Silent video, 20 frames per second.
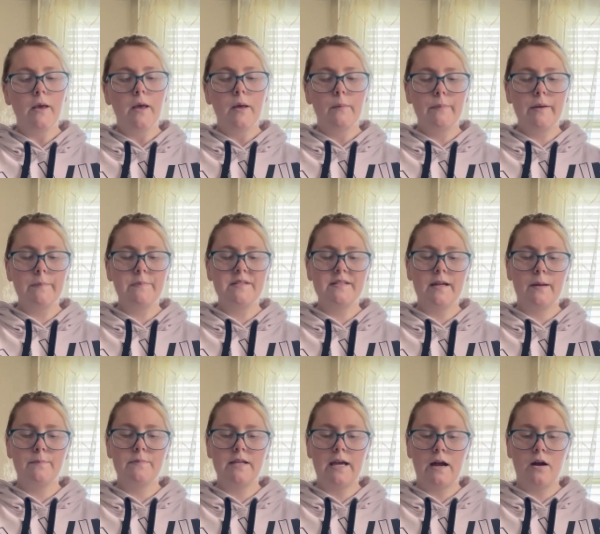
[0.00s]
Pip
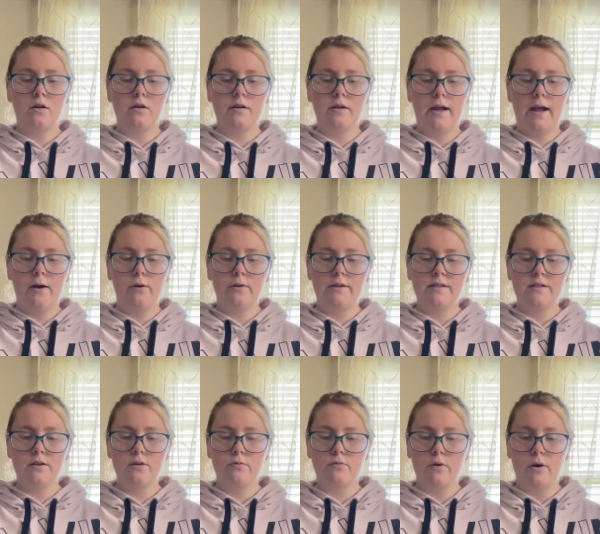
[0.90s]
stepped out
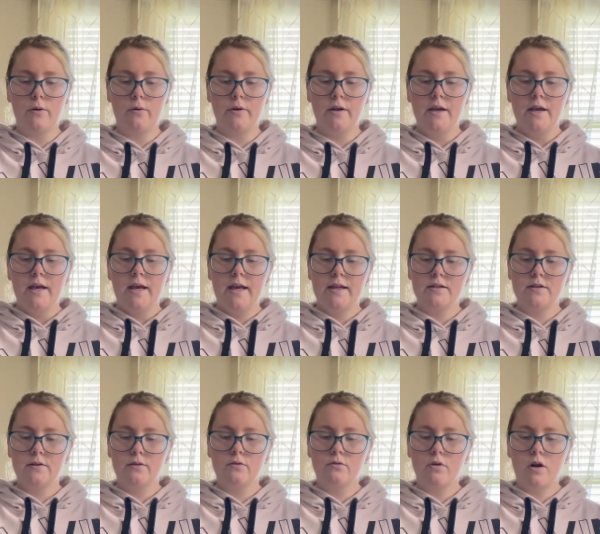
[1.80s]
into the road, into
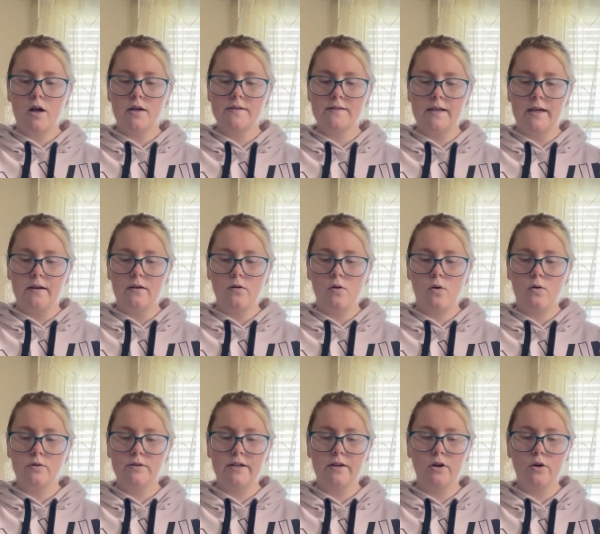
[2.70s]
the crossing,
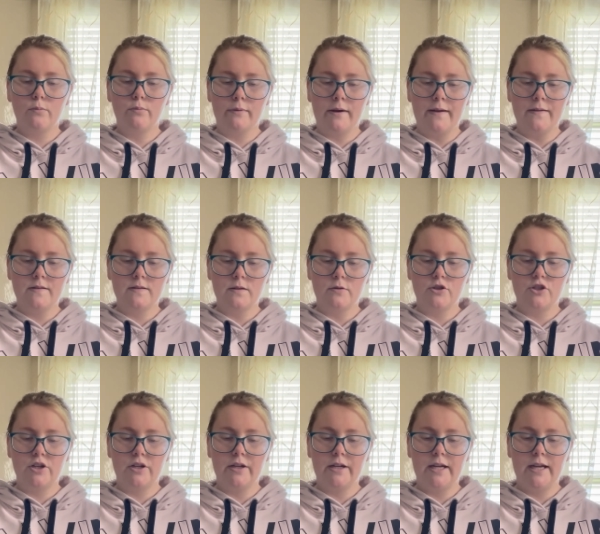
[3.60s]
holding her breath so
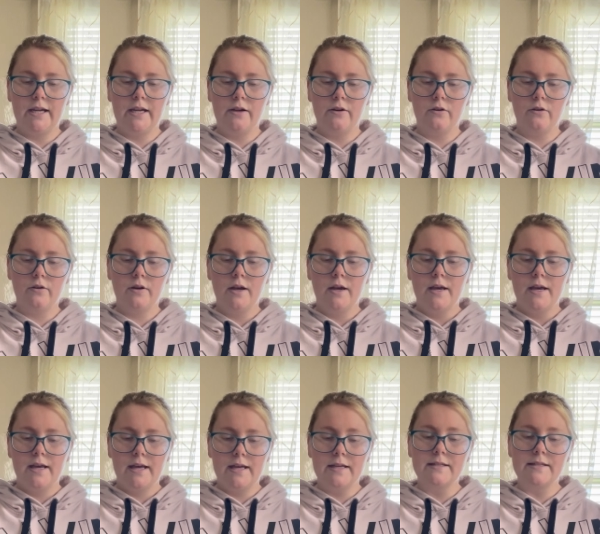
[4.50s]
she could hear
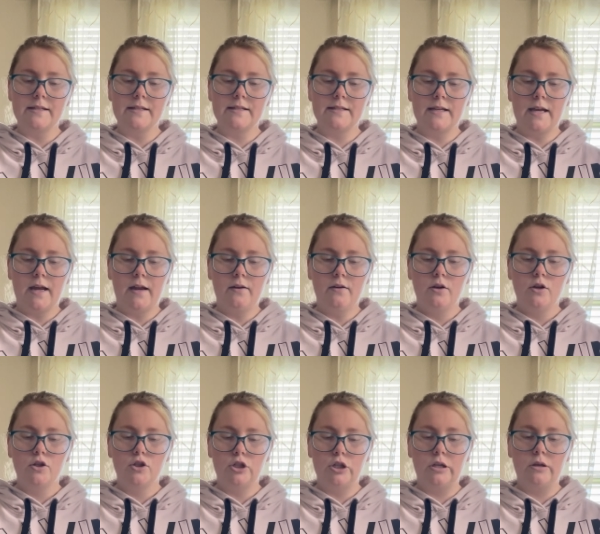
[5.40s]
his
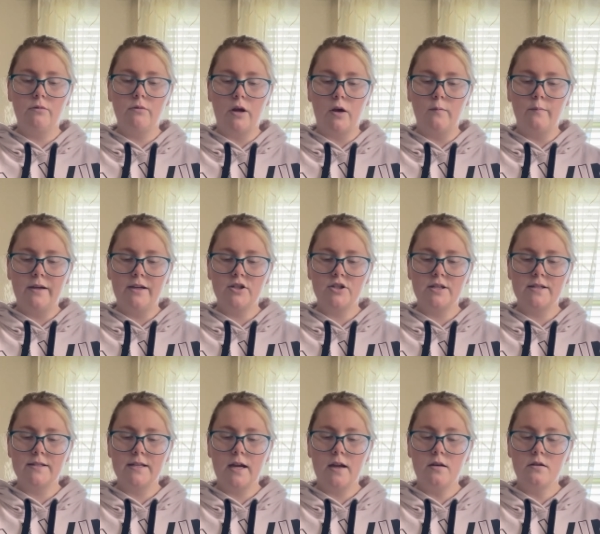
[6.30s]
instead. Do you know me, she
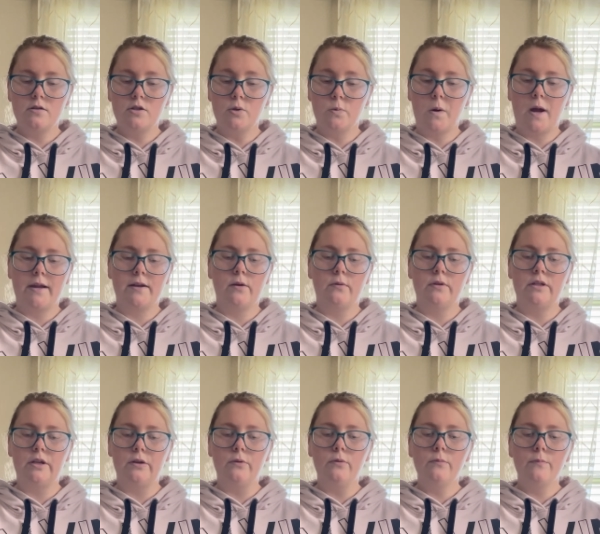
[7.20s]
said. Do I know
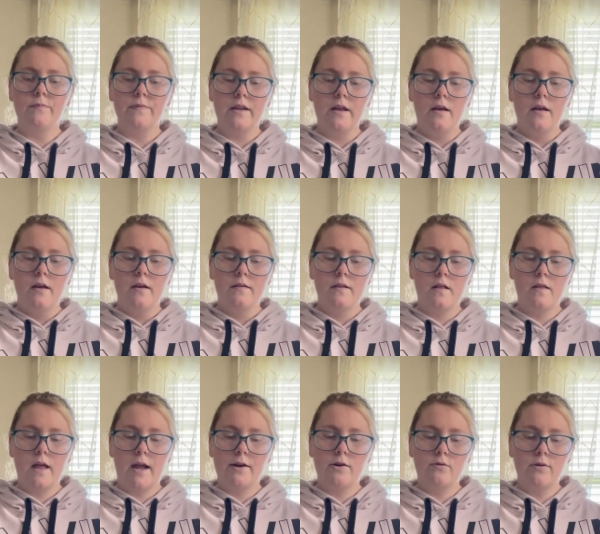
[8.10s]
you? The
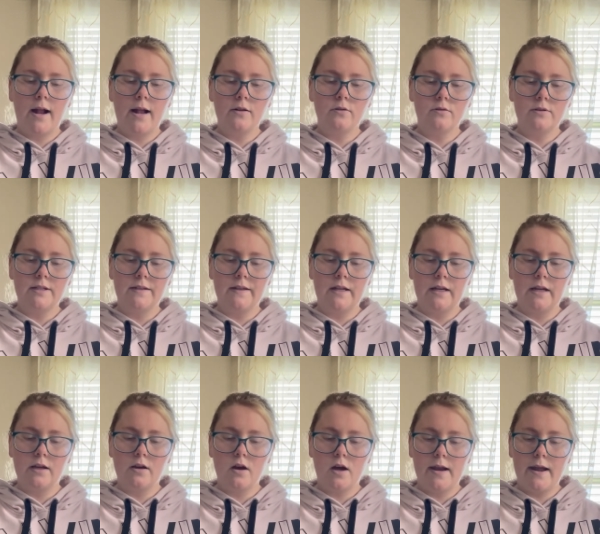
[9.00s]
line crackled and then
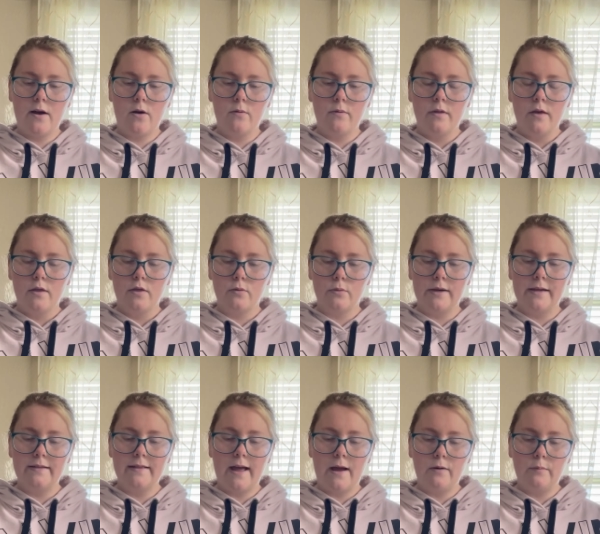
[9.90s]
it cut out, three
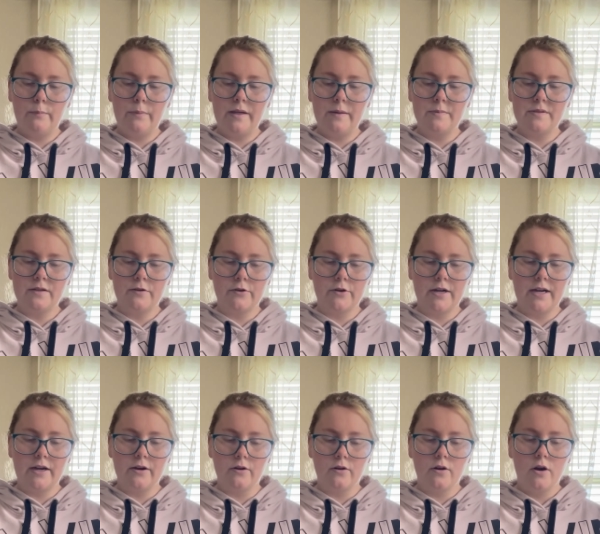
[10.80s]
loud beeps in her
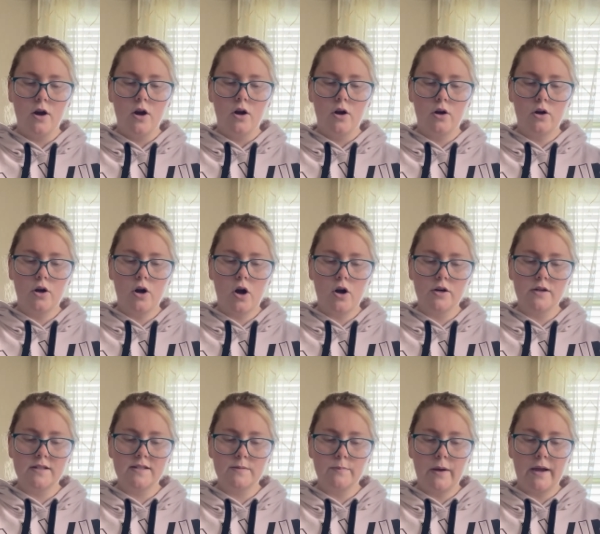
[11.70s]
ear, her
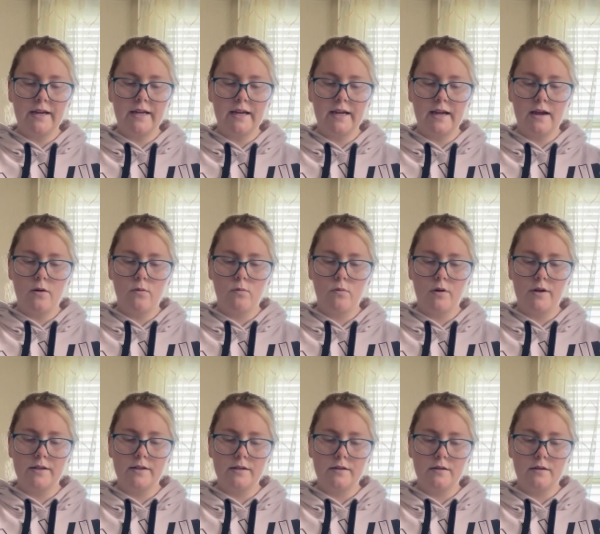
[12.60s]
heart spiking at once